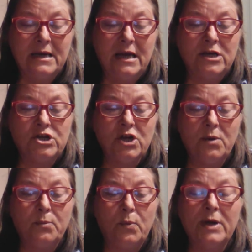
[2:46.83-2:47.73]
And
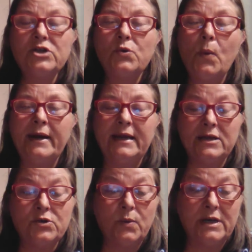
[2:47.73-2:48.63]
Job 120
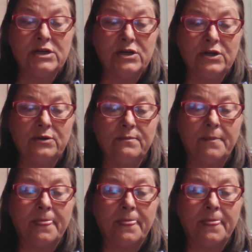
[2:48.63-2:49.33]
and 22.